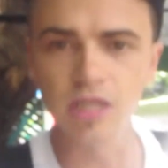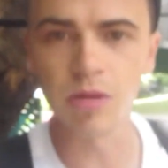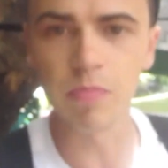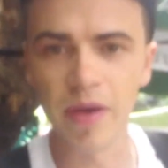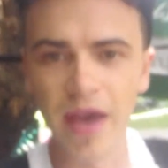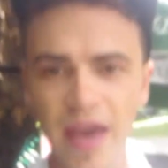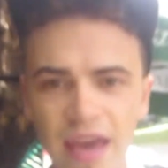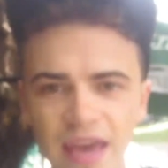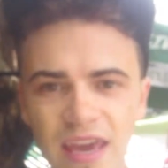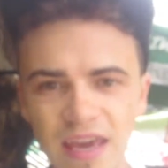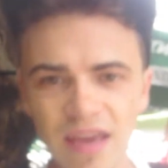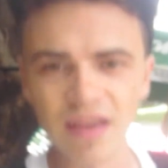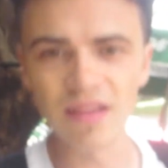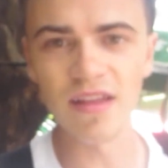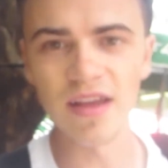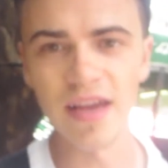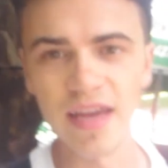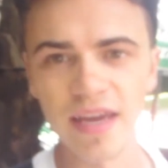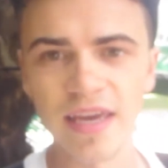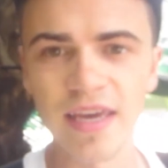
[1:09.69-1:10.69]
to paying
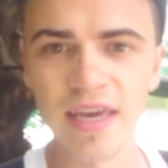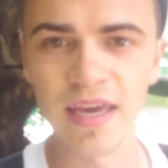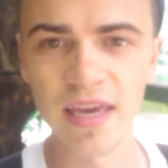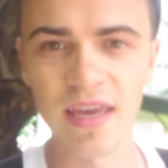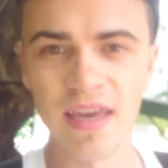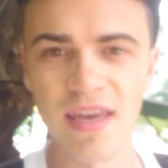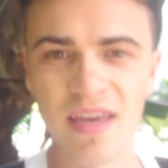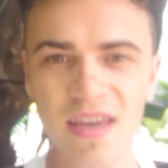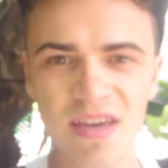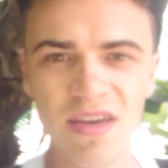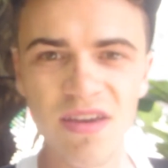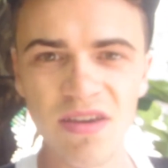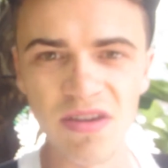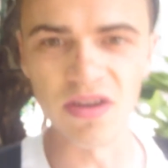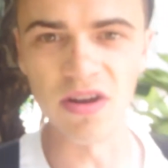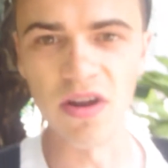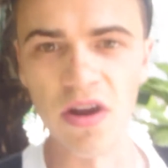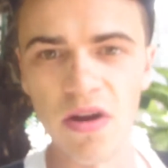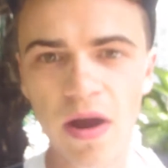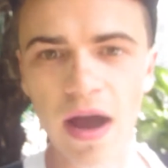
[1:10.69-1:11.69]
like, you
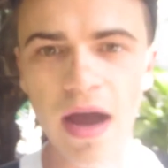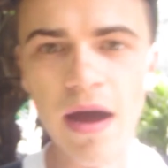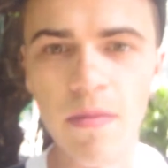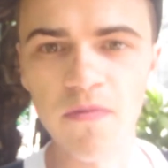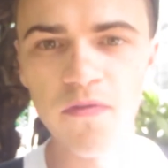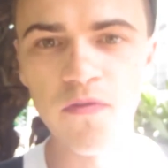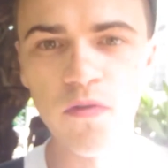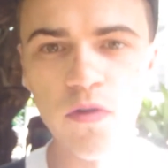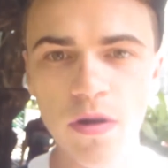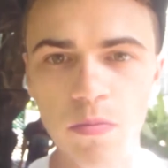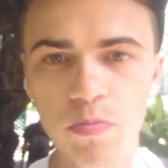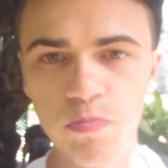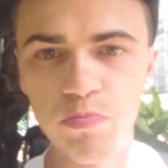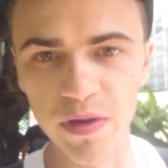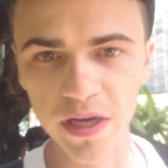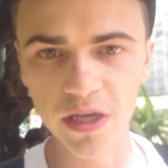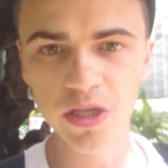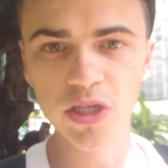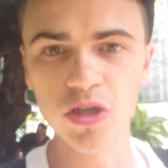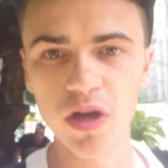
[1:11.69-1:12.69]
know, up for a
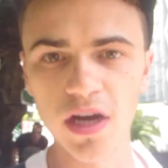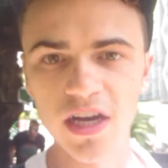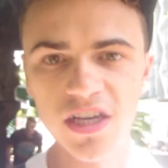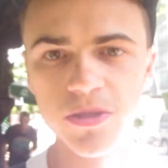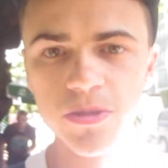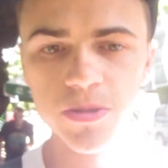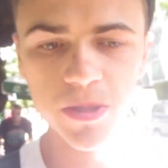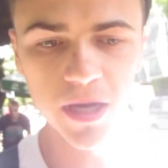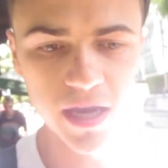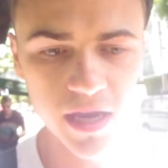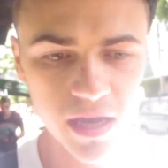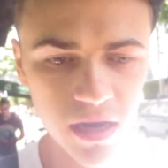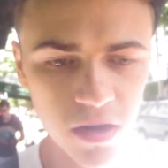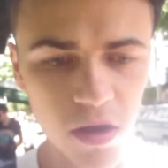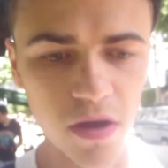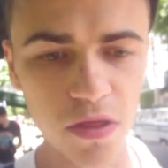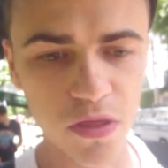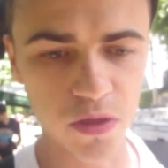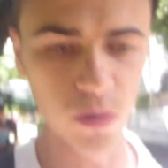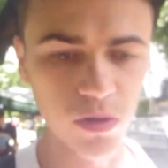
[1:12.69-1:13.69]
big size van,
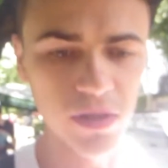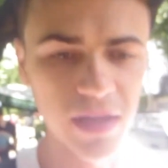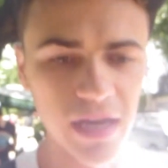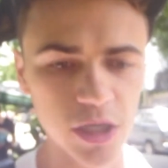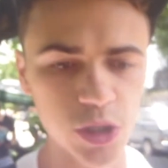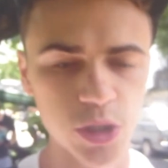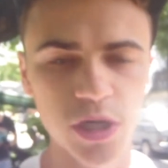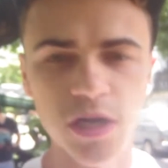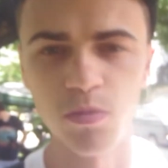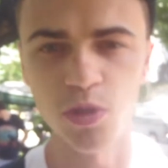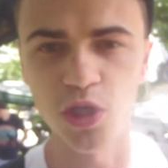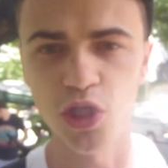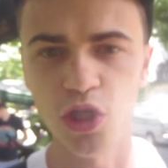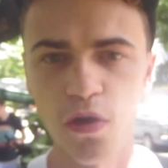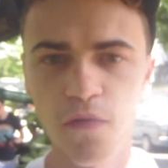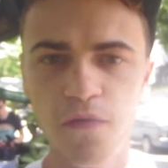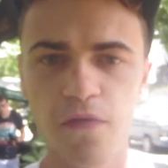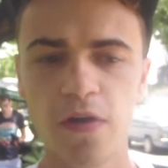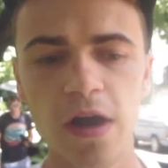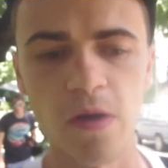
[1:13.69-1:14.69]
I thought that dream was
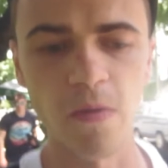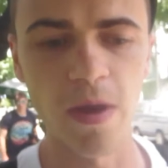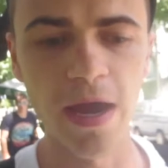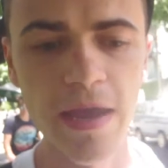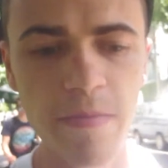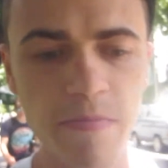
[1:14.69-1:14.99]
so far away.